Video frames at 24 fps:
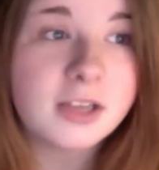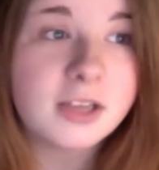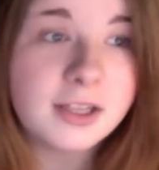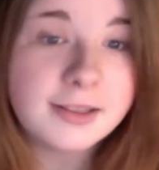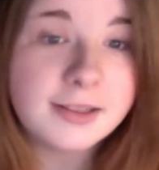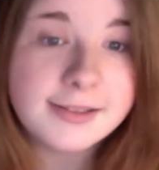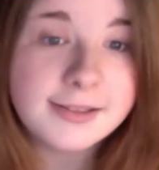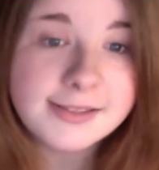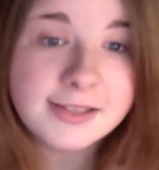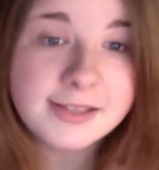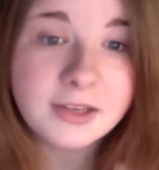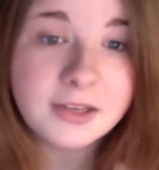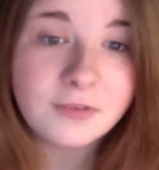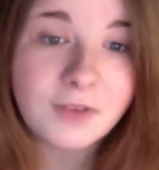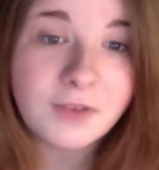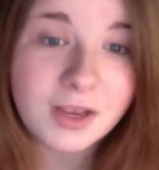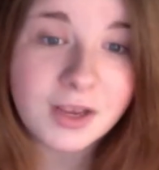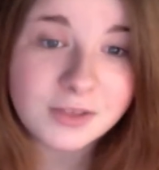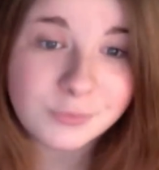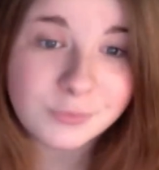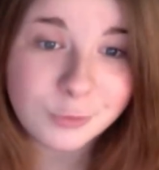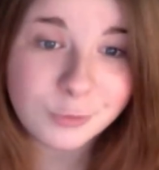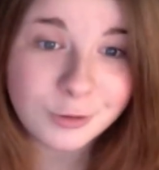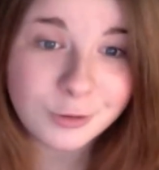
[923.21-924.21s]
Can this like
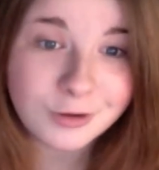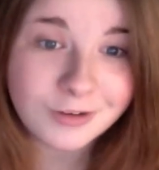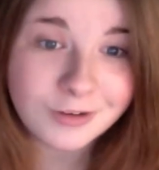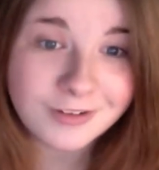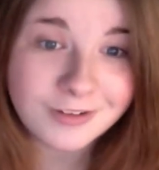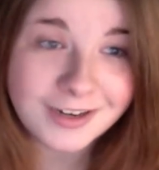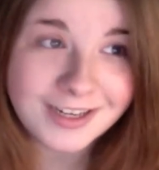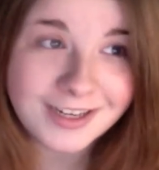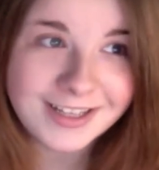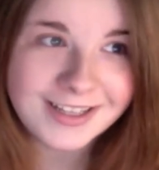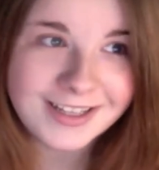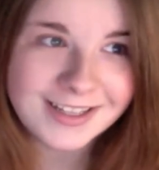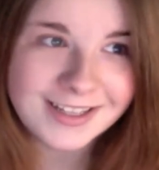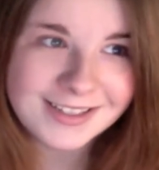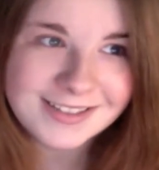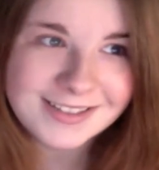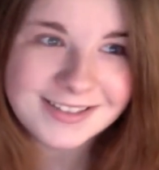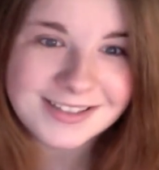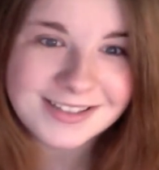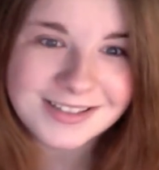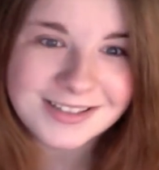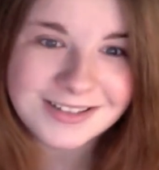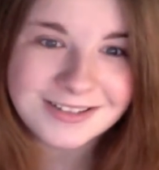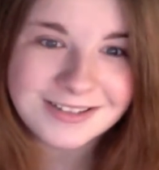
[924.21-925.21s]
fast forward already, like
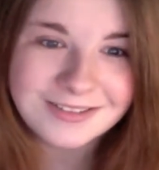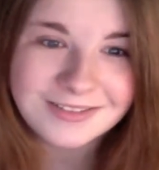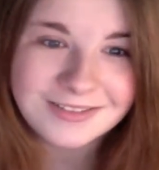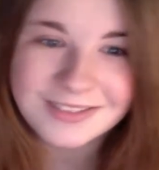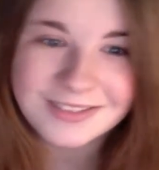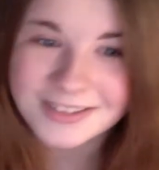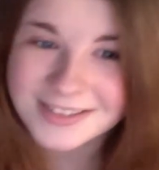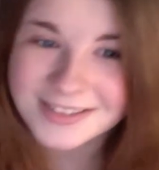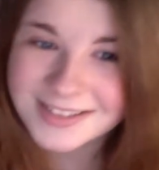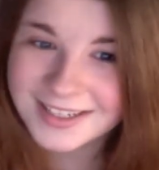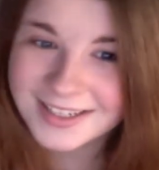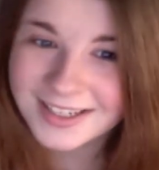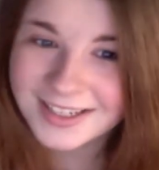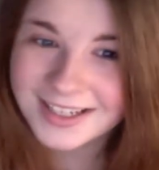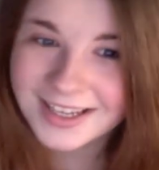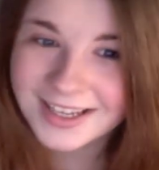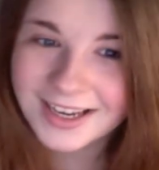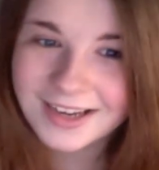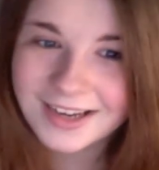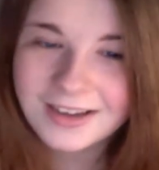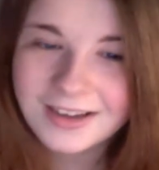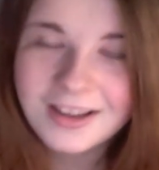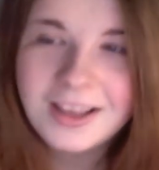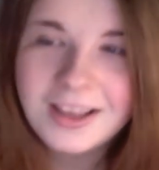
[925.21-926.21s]
to Thursday
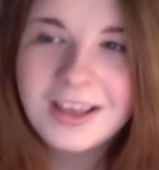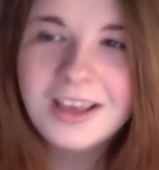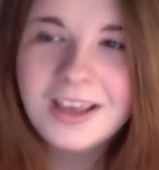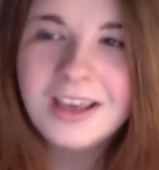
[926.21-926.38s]
again?